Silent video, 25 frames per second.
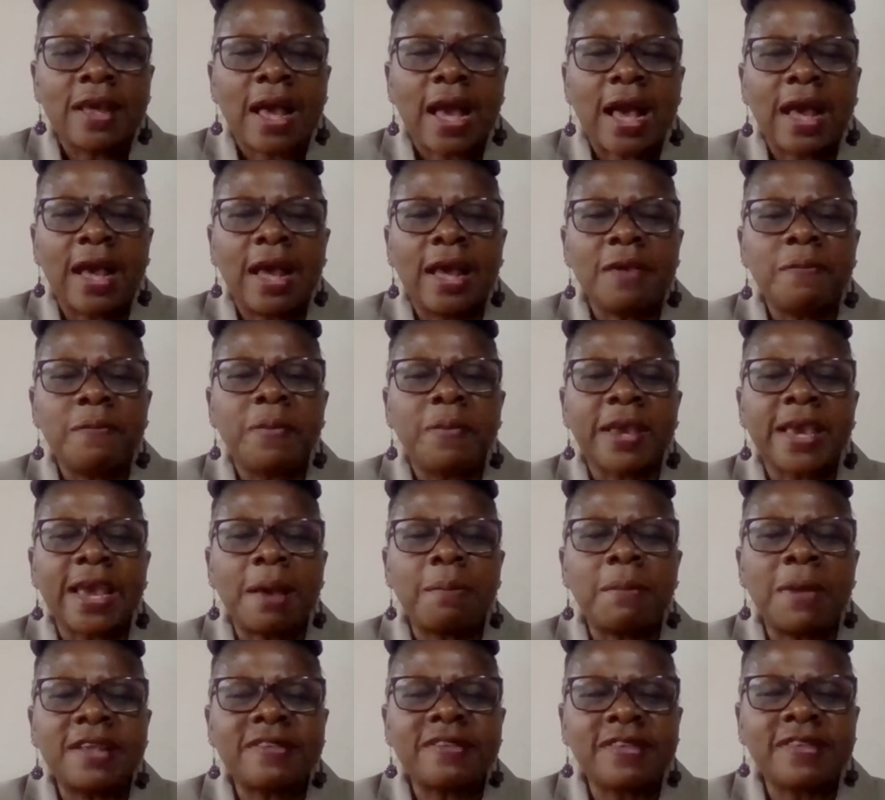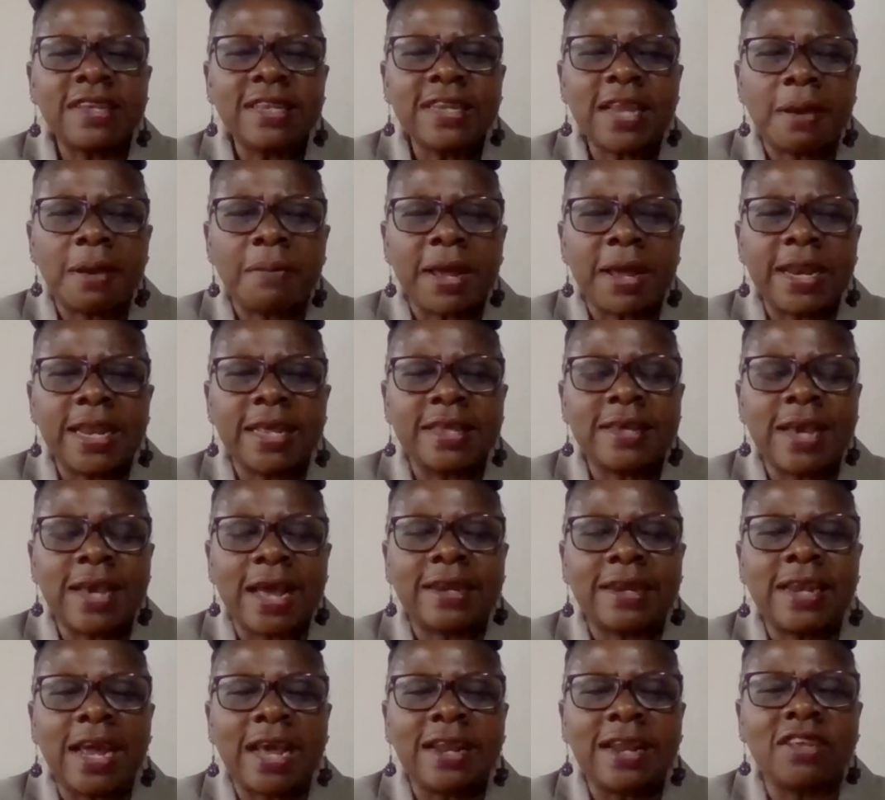I became a senior manager,
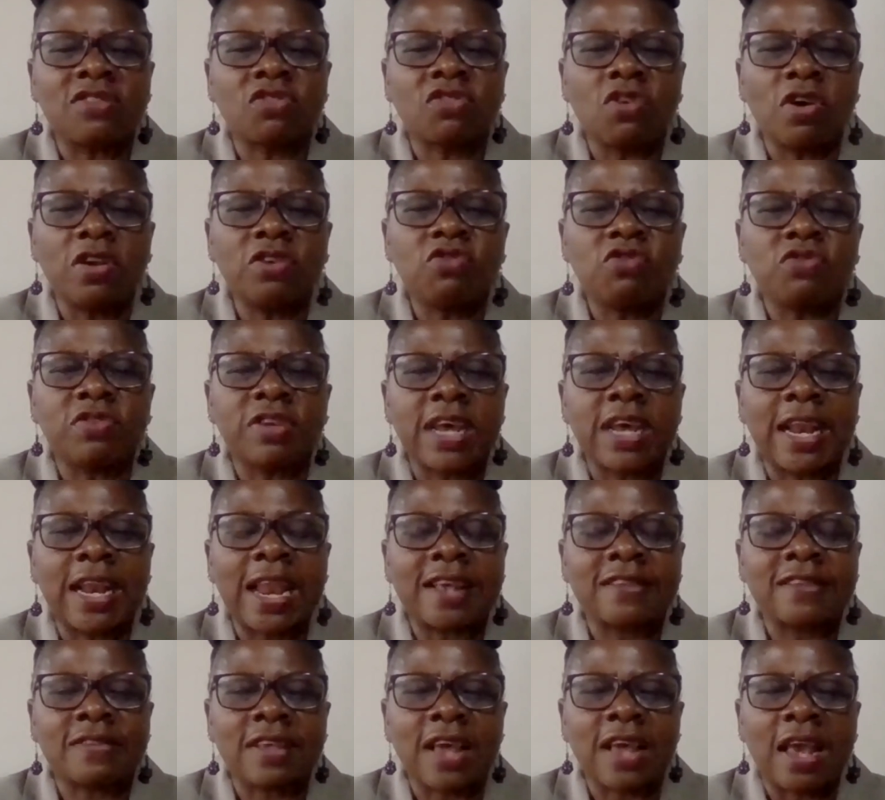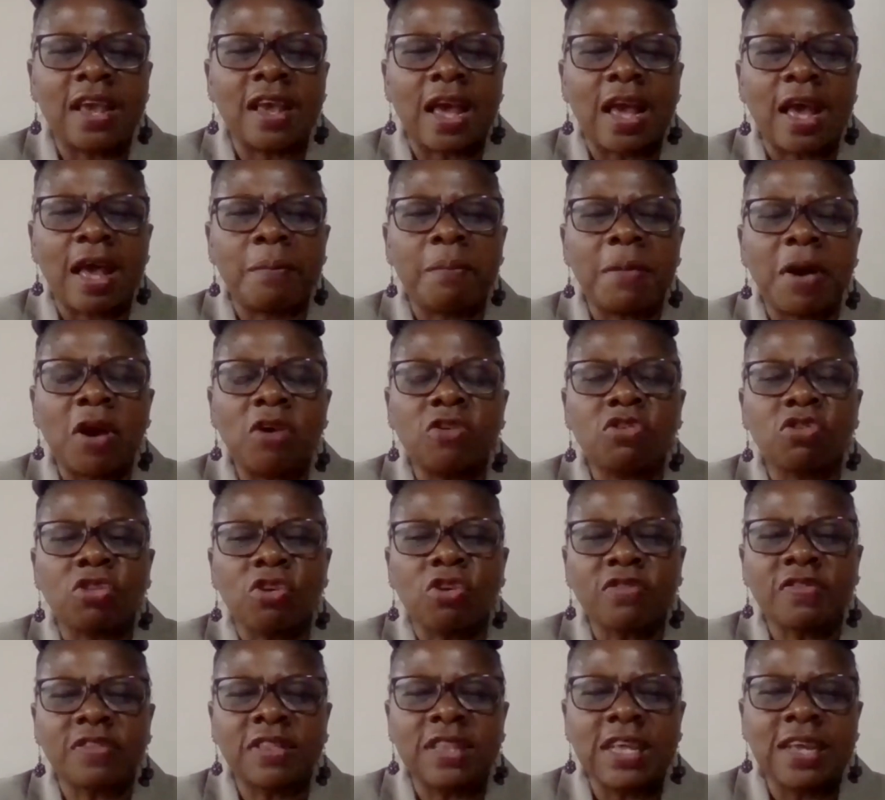and Dan is going to tell us about
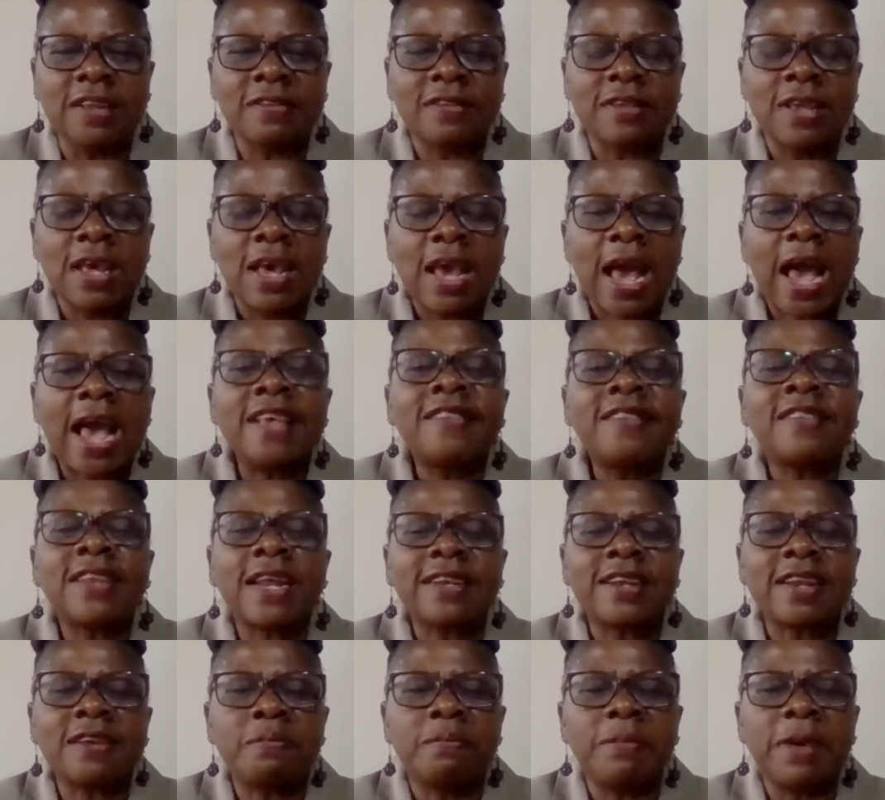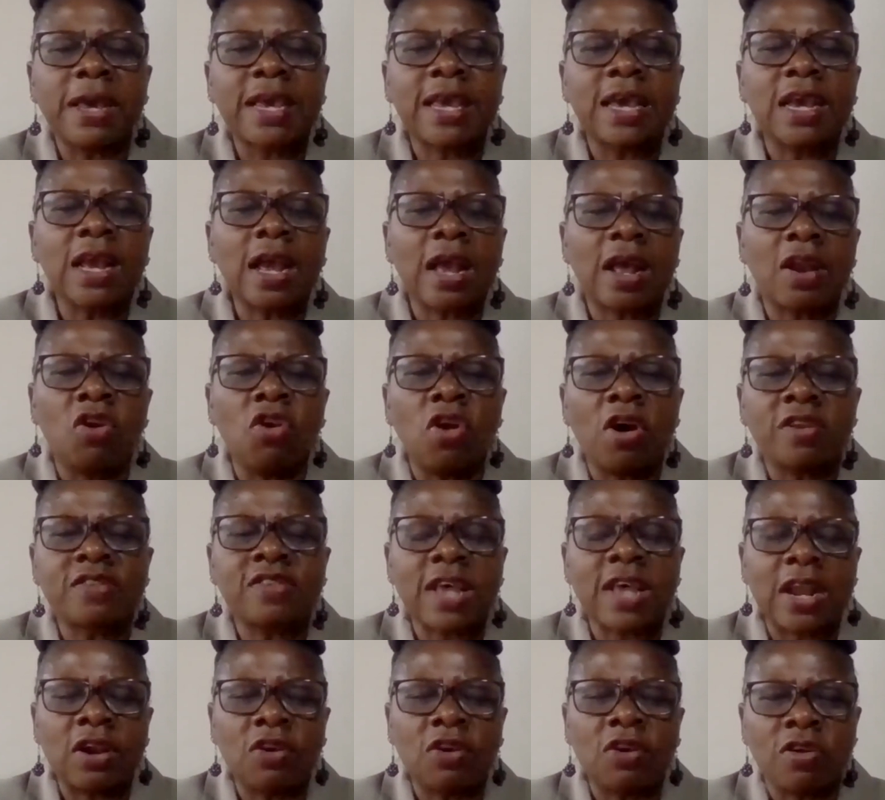those things. I started making lots
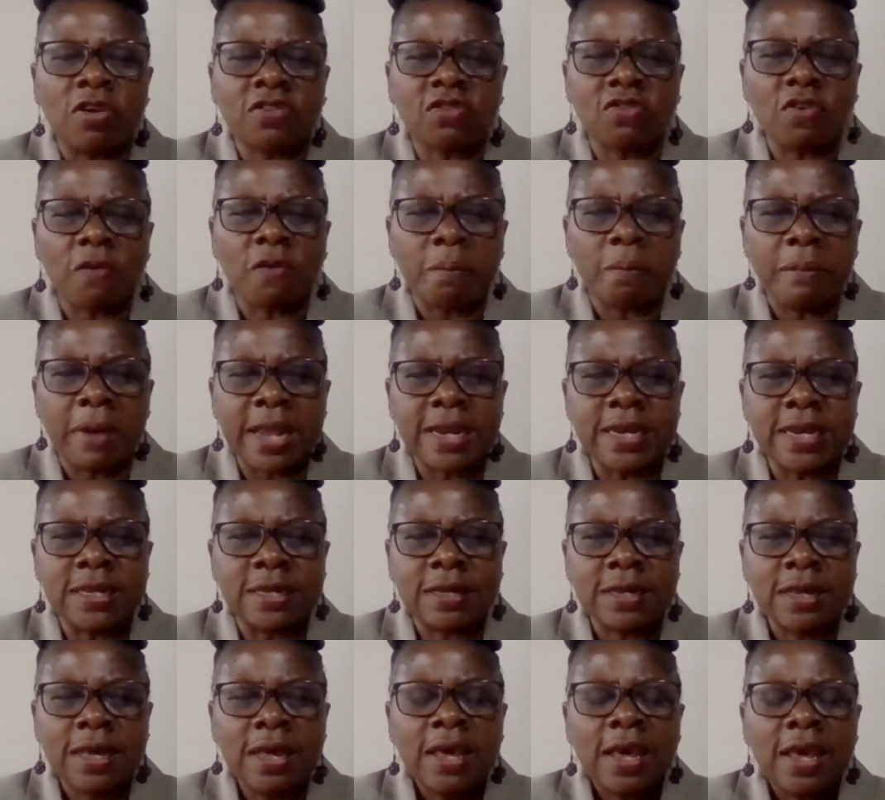and lots of money.